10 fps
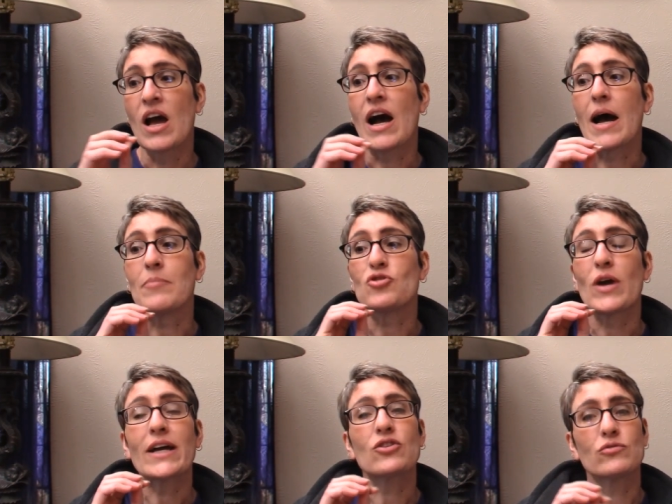I'm
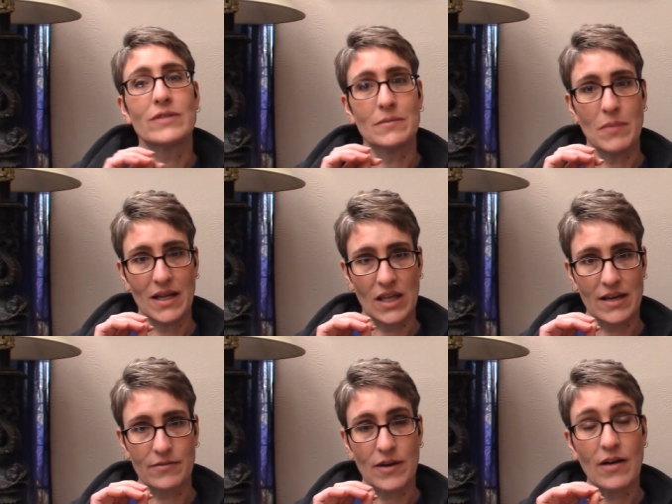trying to rid my
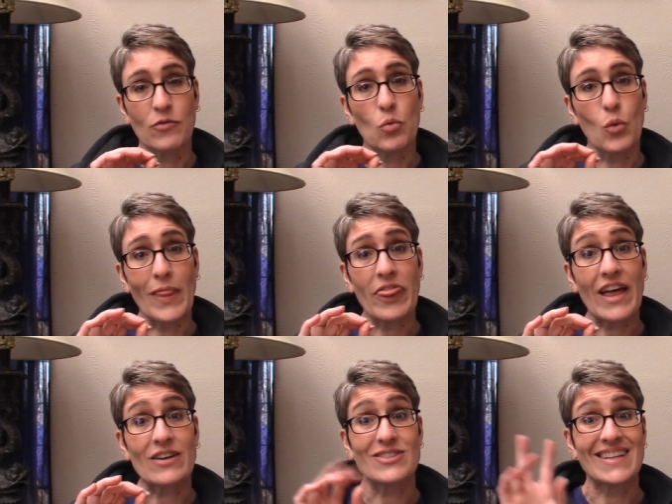life of
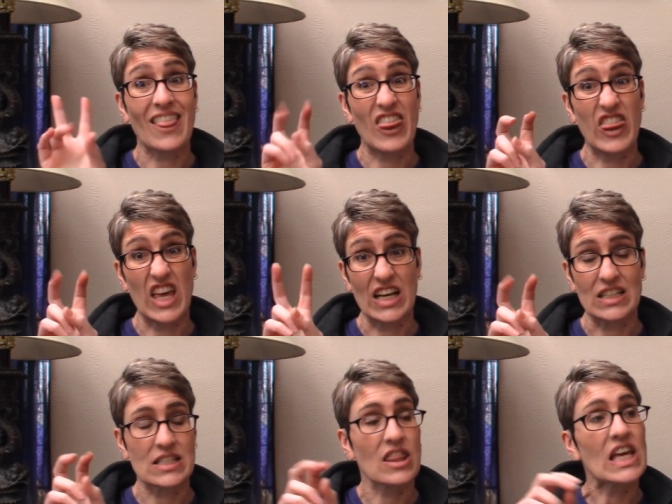1,000
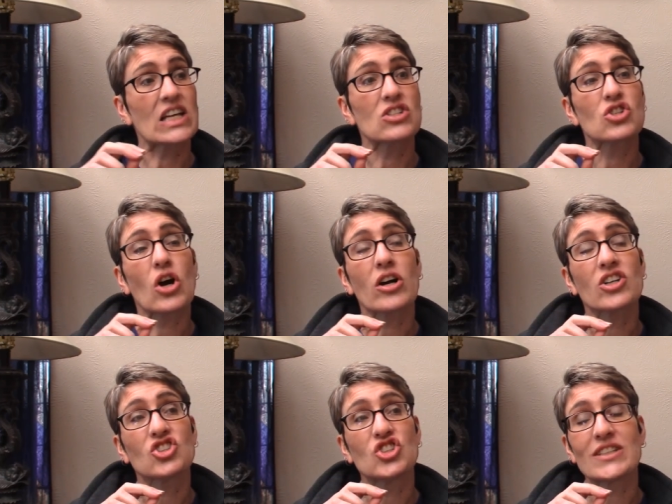things. Things are
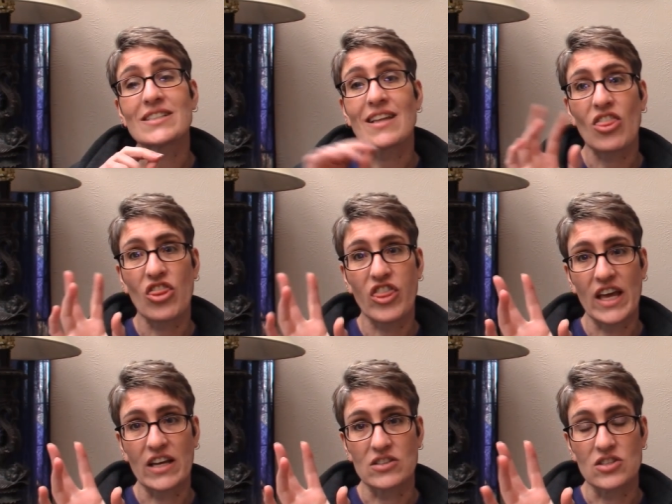just
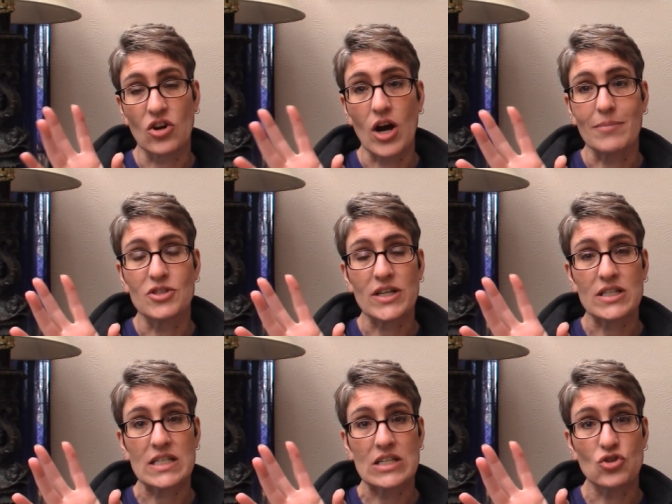things. They're objects
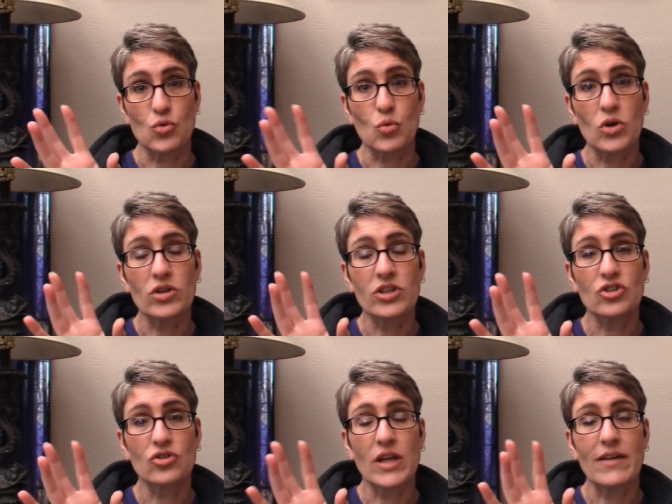in your world, in
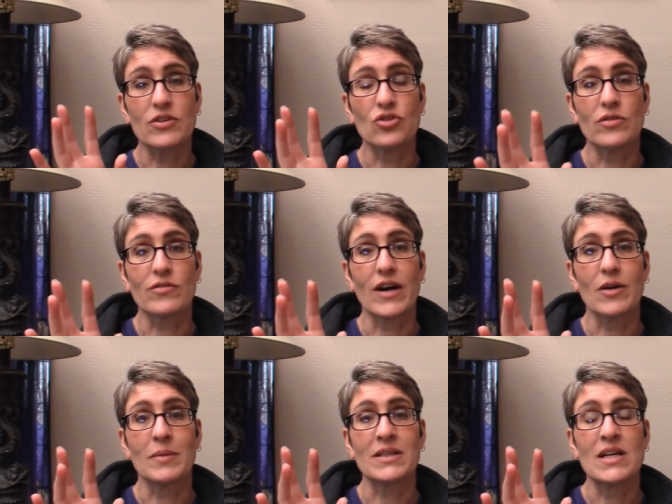your life, in your
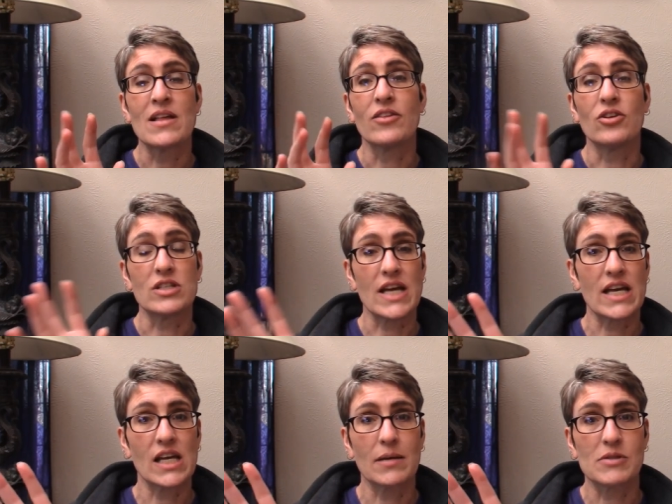environment that are
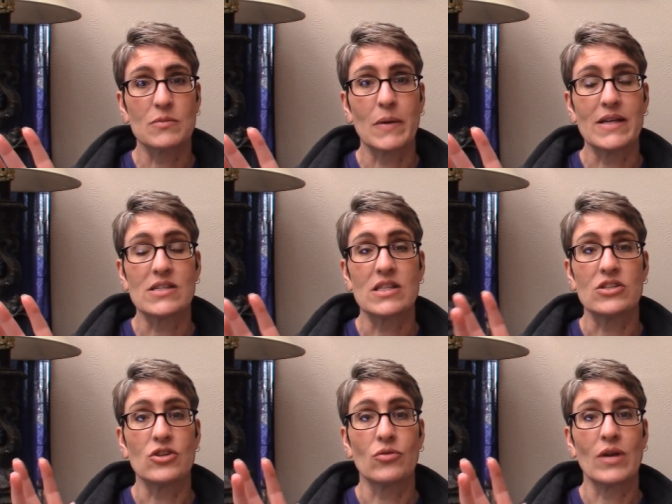taking up space that
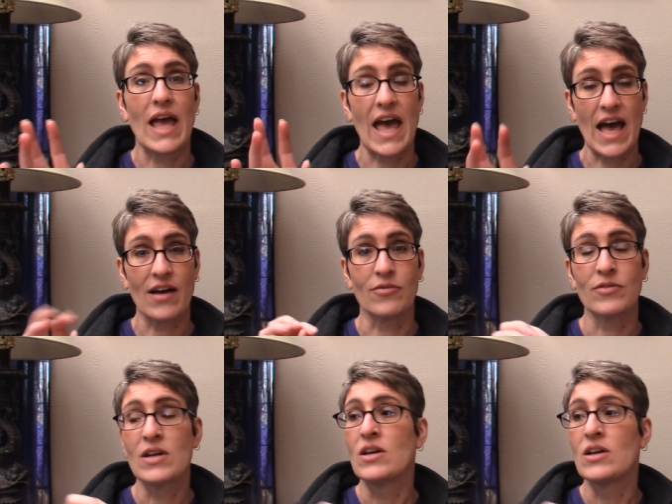don't have